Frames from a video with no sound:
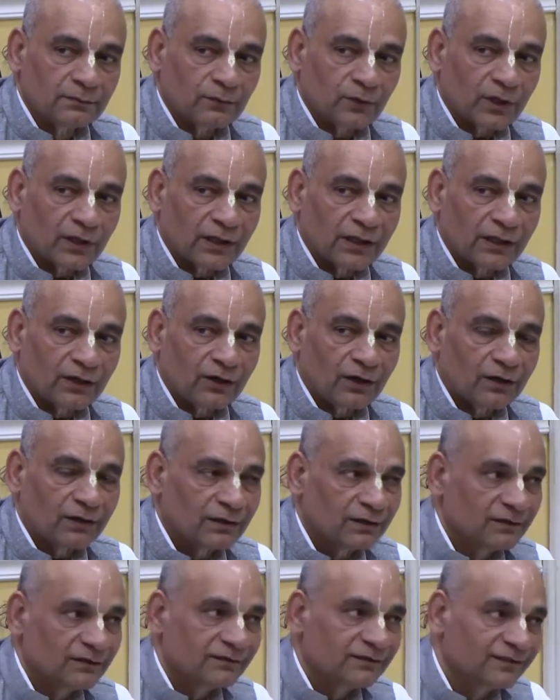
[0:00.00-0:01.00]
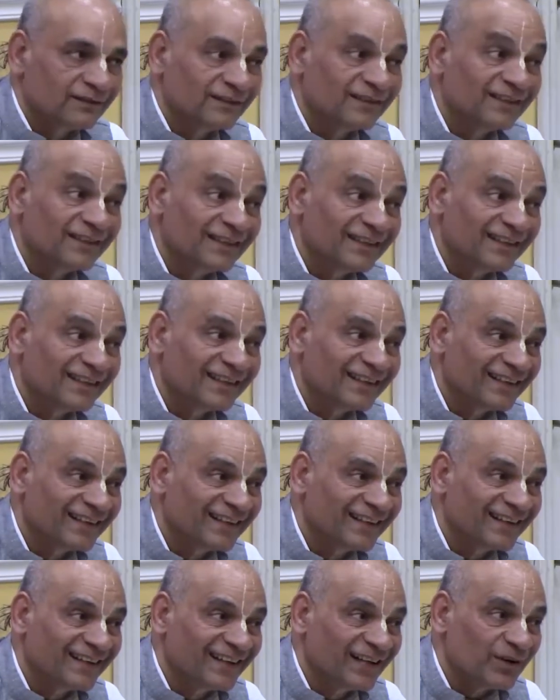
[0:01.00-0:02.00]
what are they called?
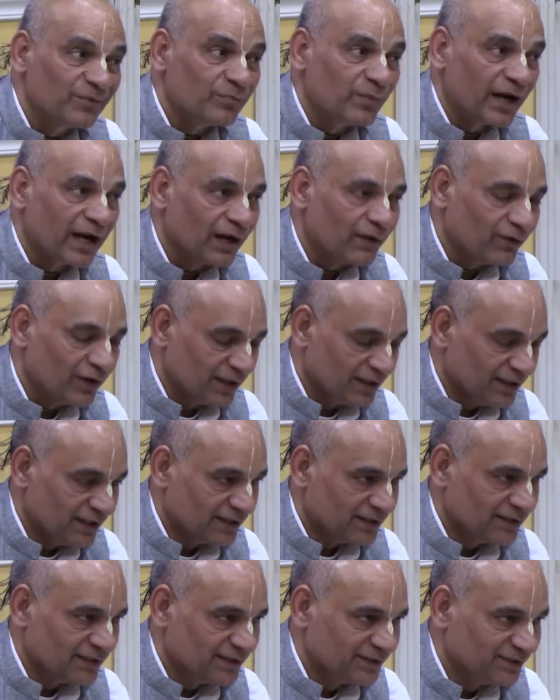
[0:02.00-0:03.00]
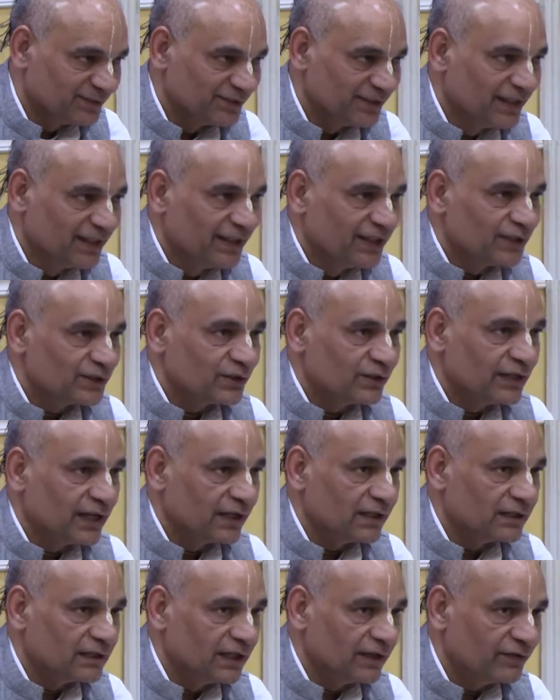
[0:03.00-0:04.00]
Mayavadis. So that
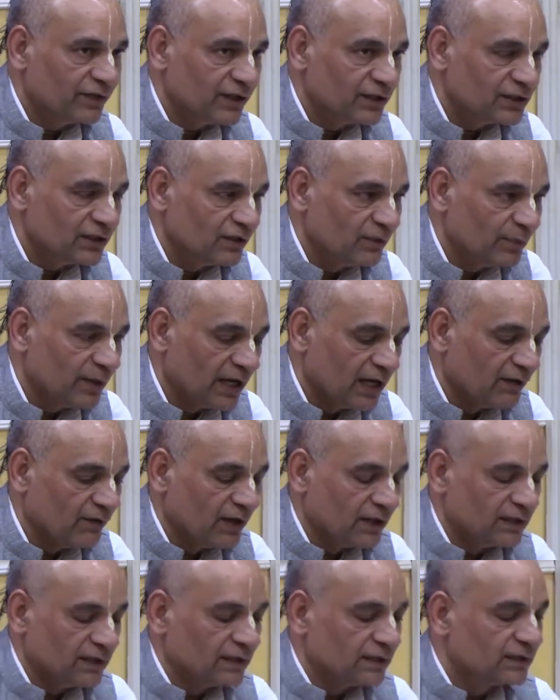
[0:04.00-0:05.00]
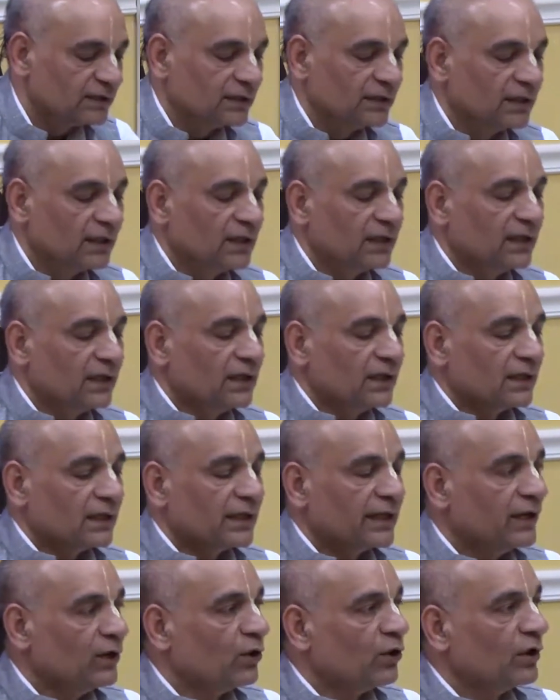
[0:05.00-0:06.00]
is the definition of Mayavadis.
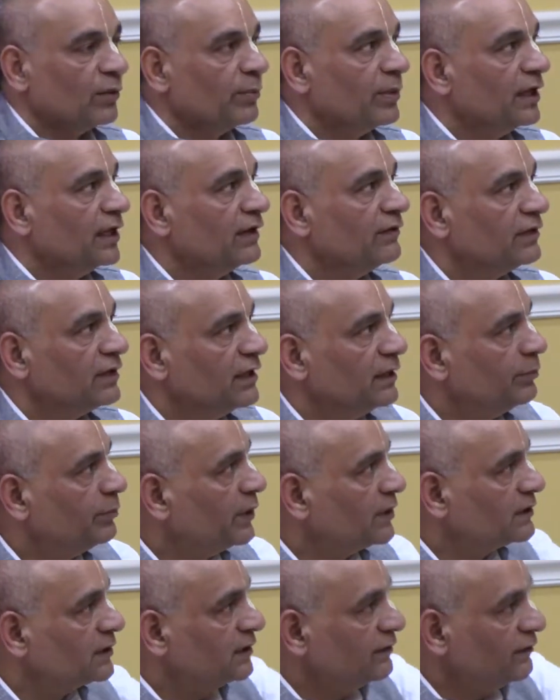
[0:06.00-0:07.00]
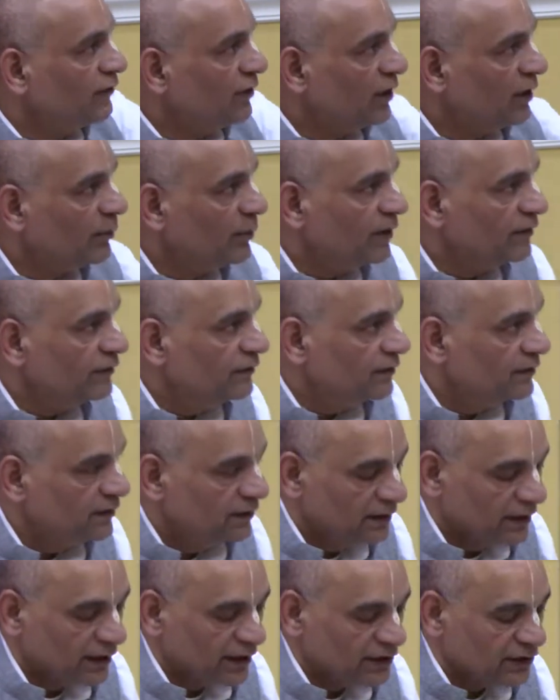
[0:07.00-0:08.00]
They don't believe in the personal form of
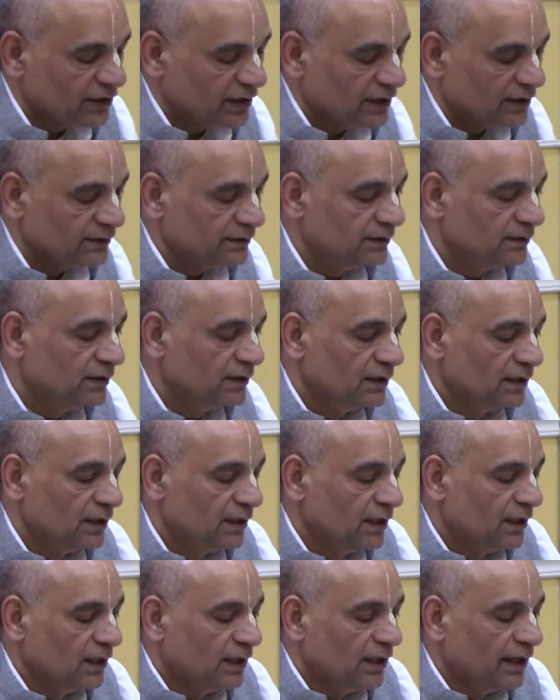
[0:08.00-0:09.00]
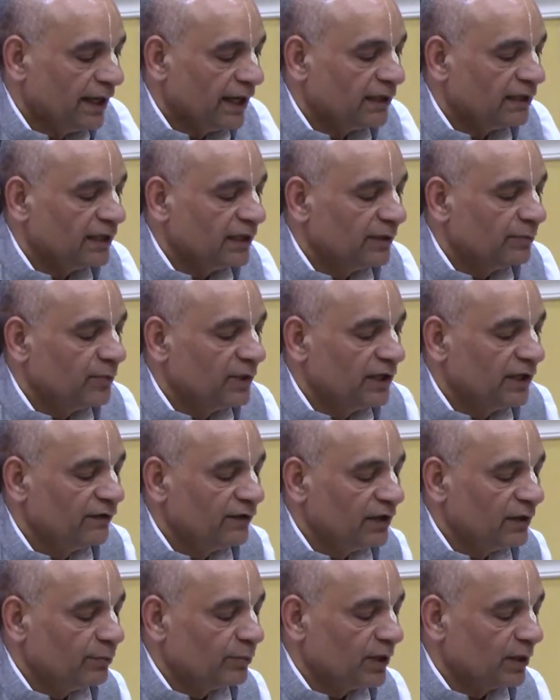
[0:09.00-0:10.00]
Krishna. And they believe
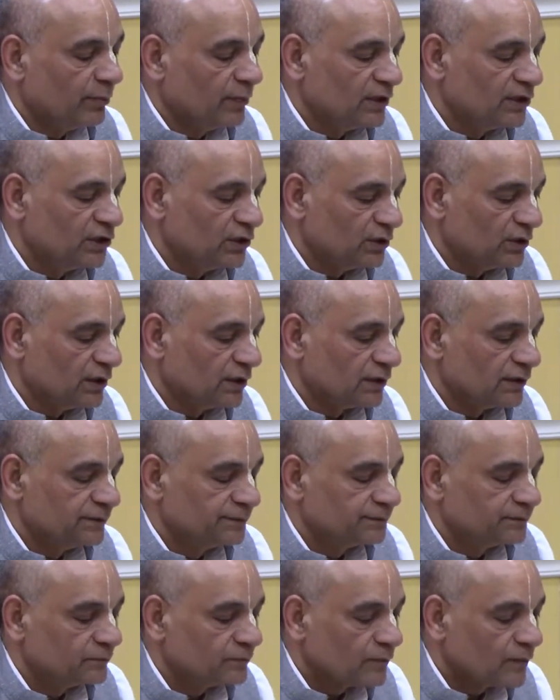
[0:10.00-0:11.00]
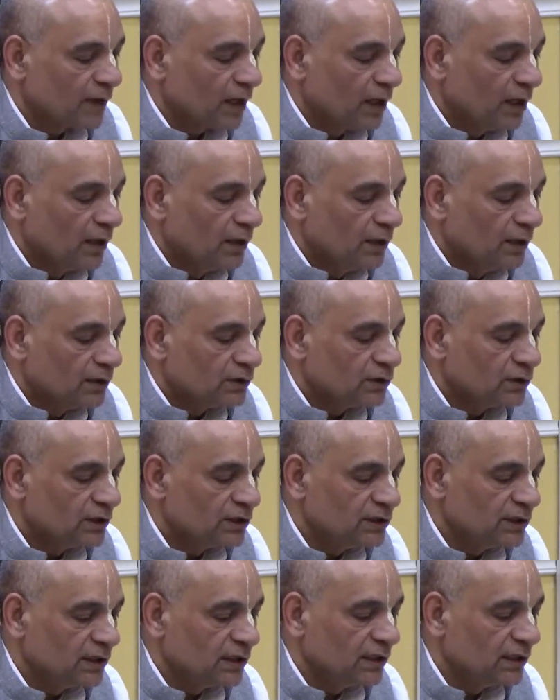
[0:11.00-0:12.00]
in Brahma Jyotir. So the
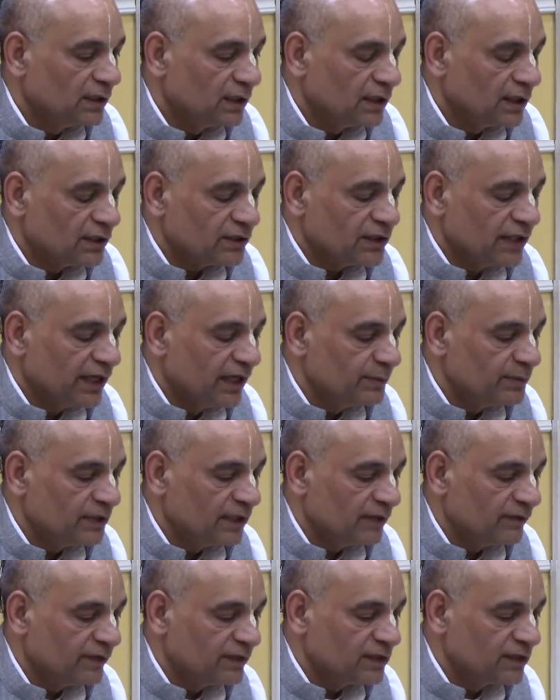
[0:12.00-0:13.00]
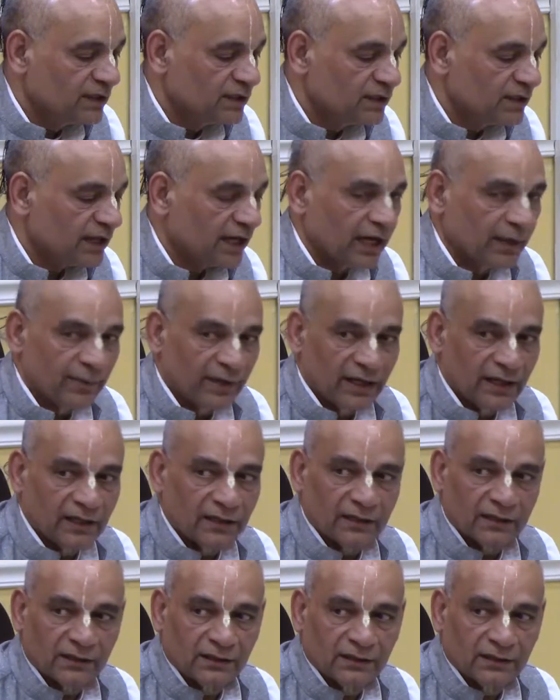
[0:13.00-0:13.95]
Shri Krishna himself is describing